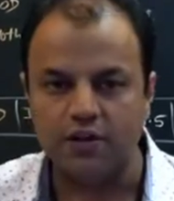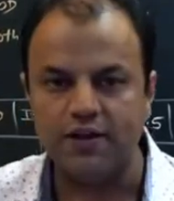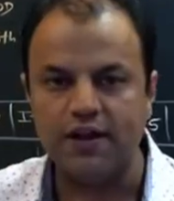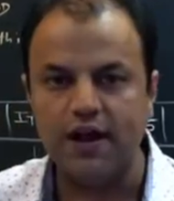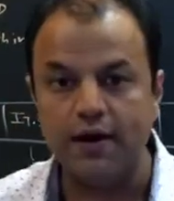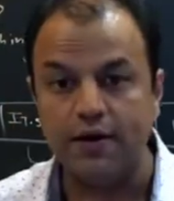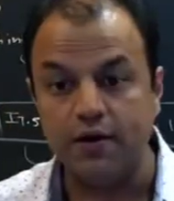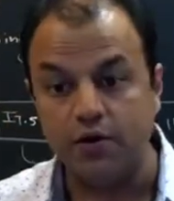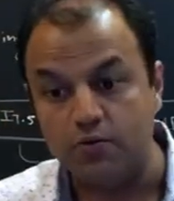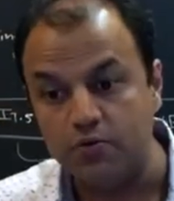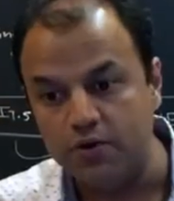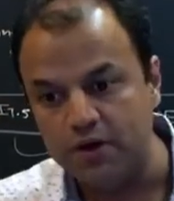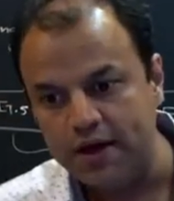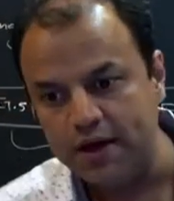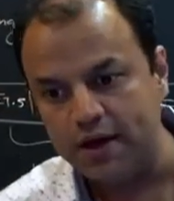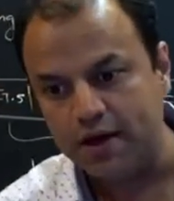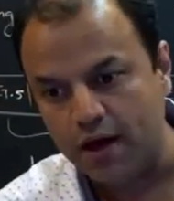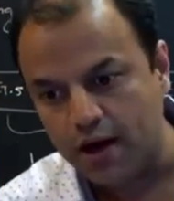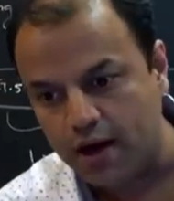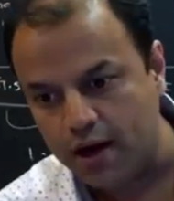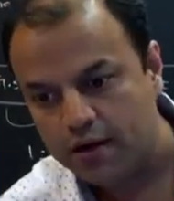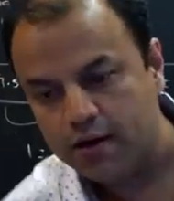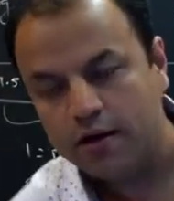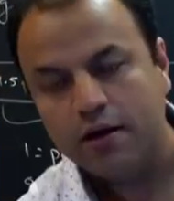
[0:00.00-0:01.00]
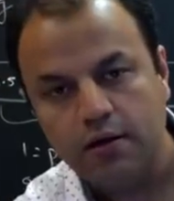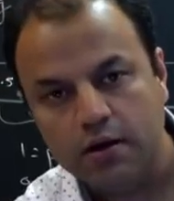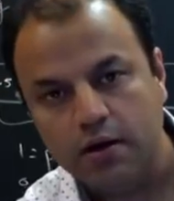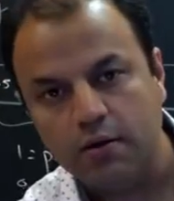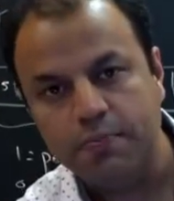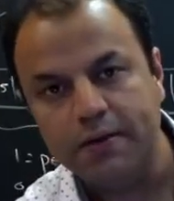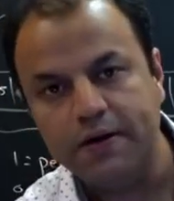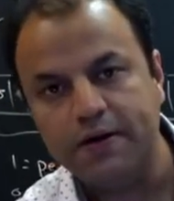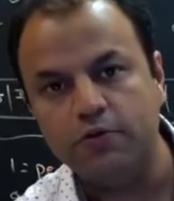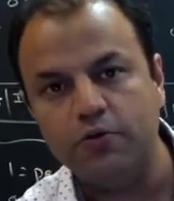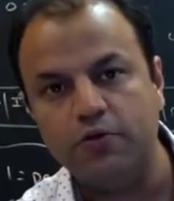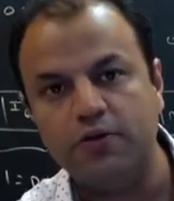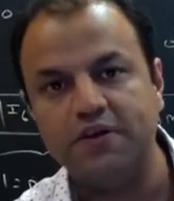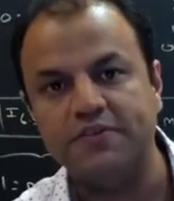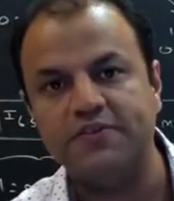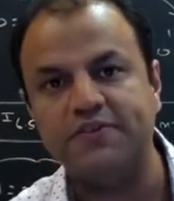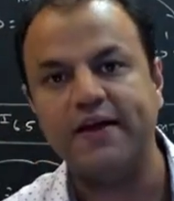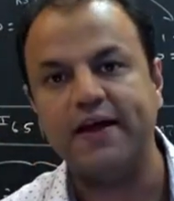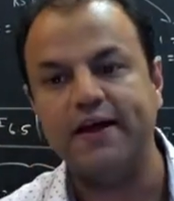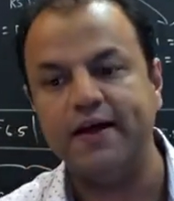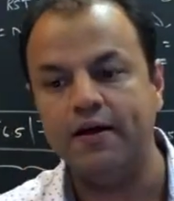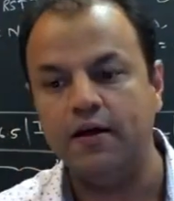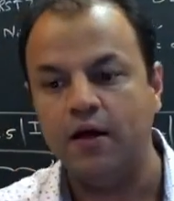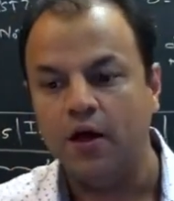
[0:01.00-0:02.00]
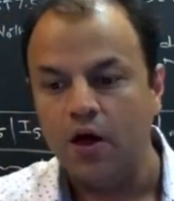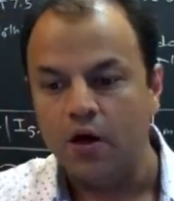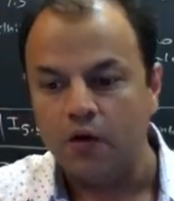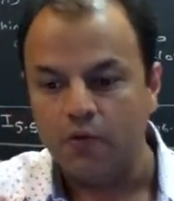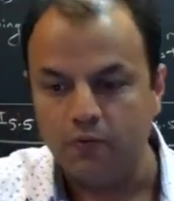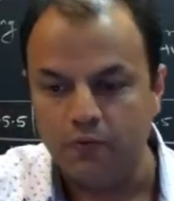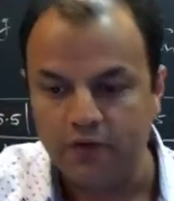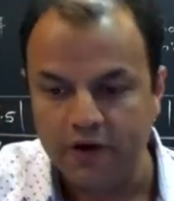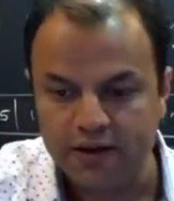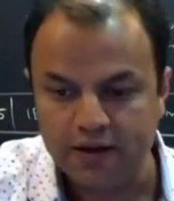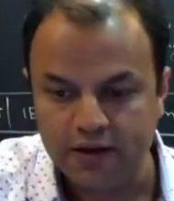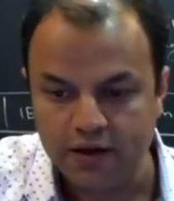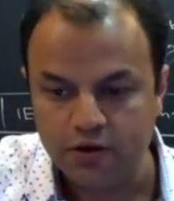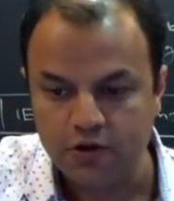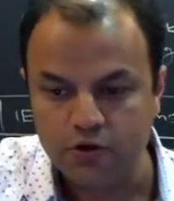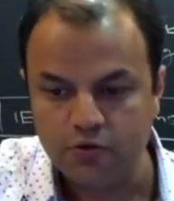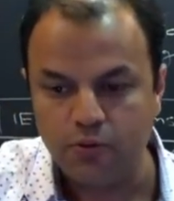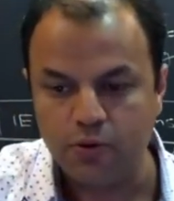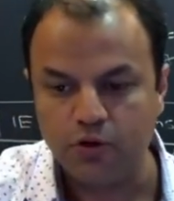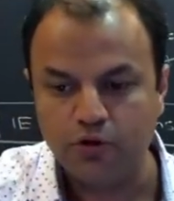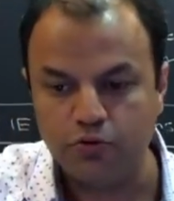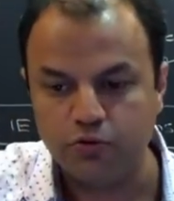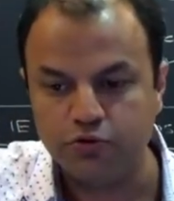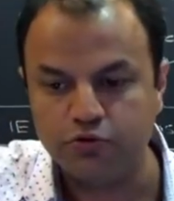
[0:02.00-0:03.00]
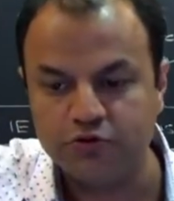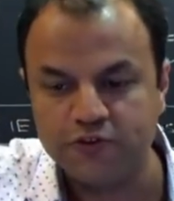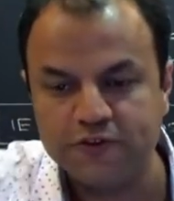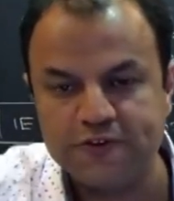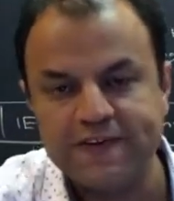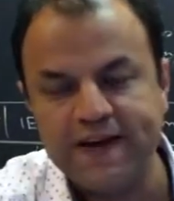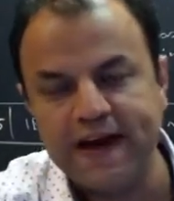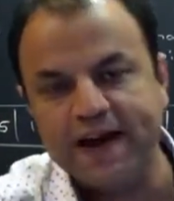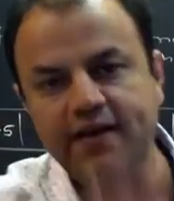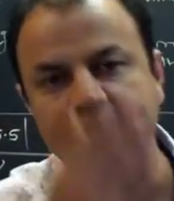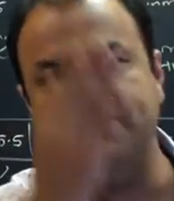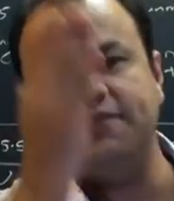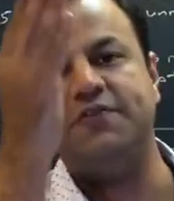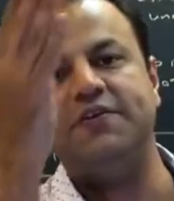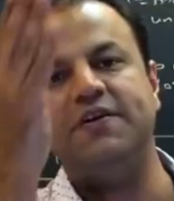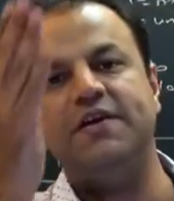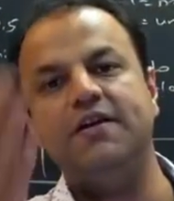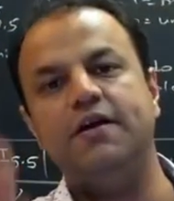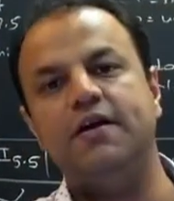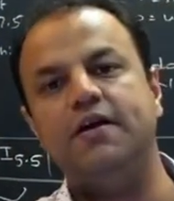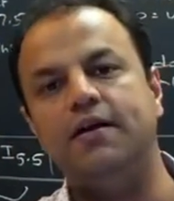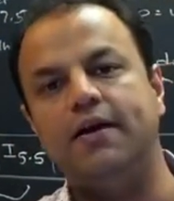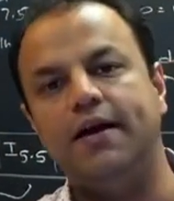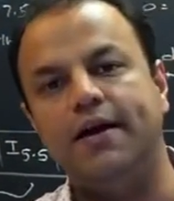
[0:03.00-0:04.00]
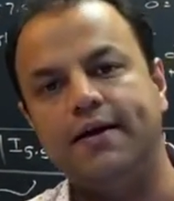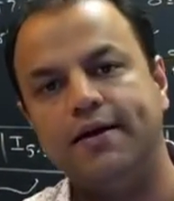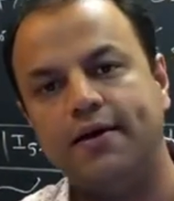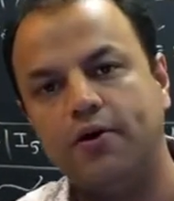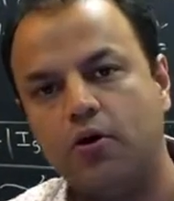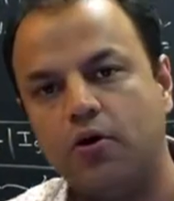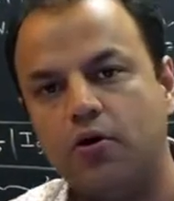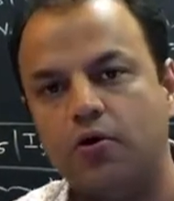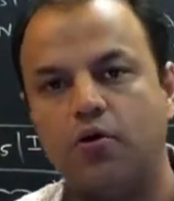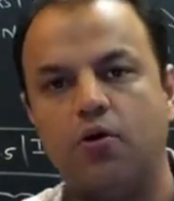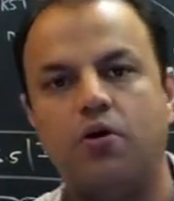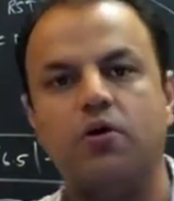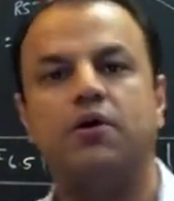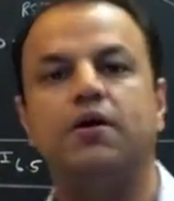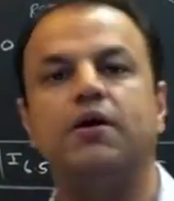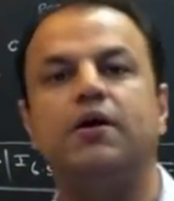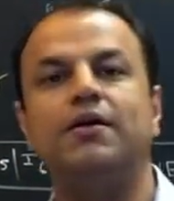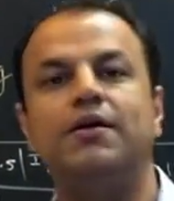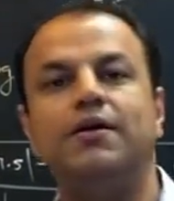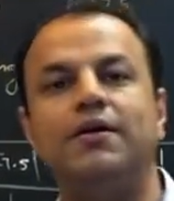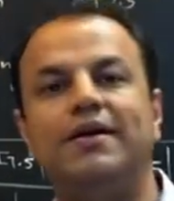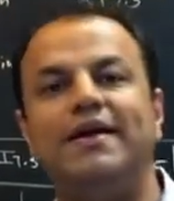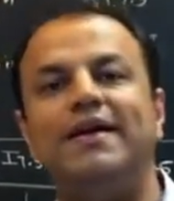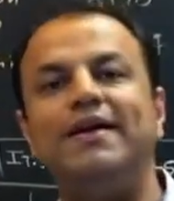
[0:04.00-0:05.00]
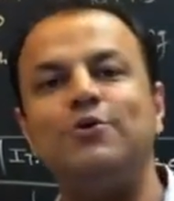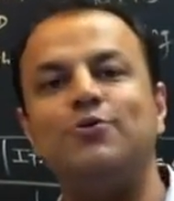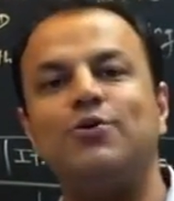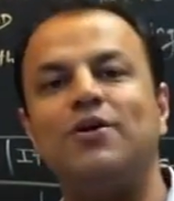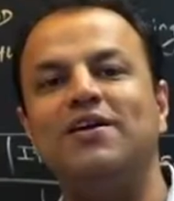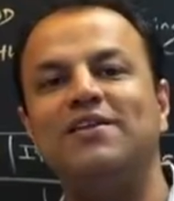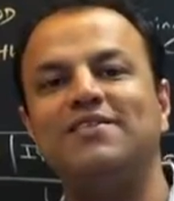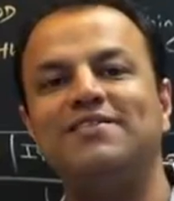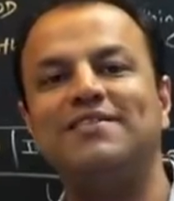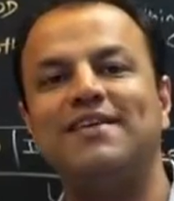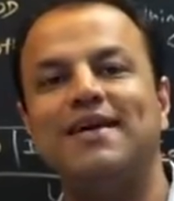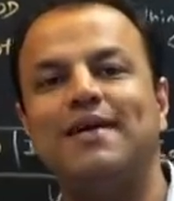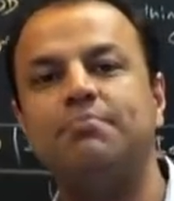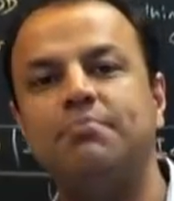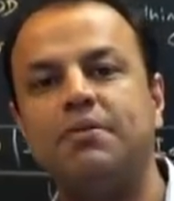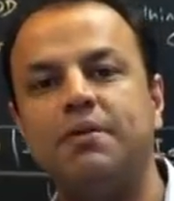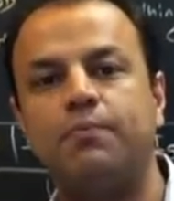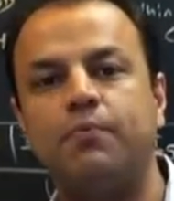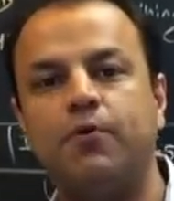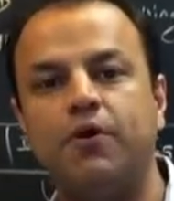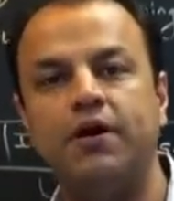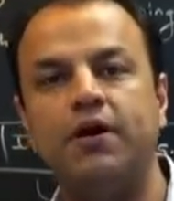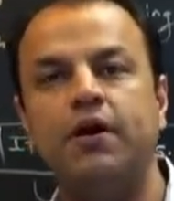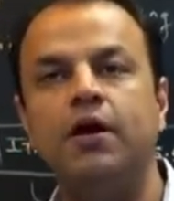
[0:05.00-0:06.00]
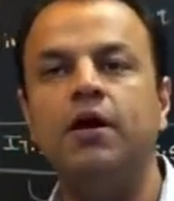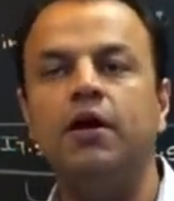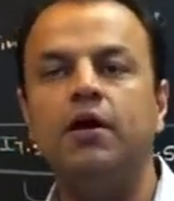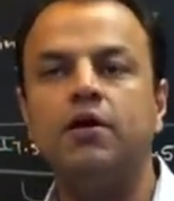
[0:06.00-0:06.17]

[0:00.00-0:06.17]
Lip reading: that you need another bit to decide whether you want to send serial data or not. Did you understand my point?